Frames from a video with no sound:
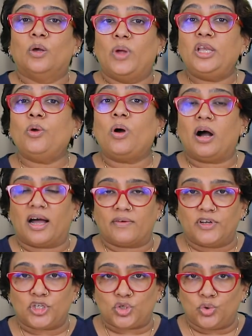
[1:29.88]
When you
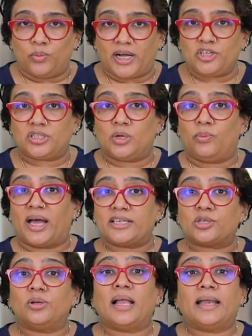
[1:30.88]
harvest too much, the
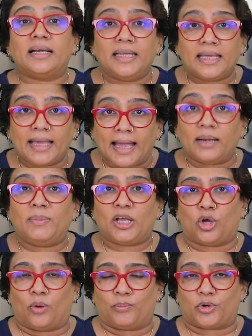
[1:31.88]
vascularity can be
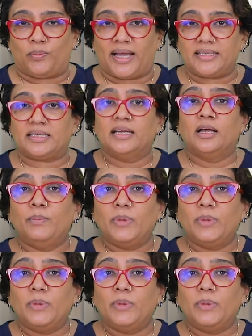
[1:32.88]
compromised,